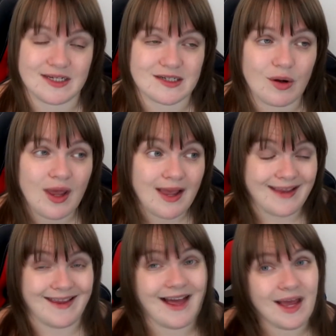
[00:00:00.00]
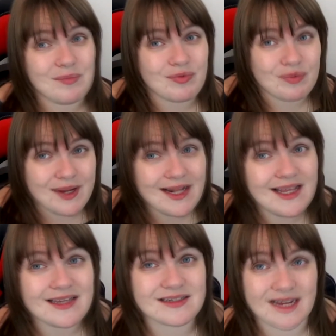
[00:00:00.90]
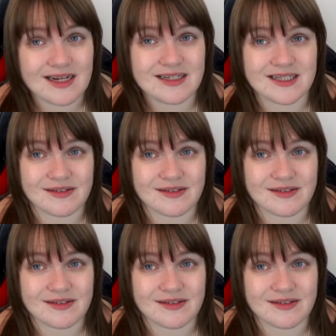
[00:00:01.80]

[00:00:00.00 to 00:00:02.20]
So yeah, I'm really excited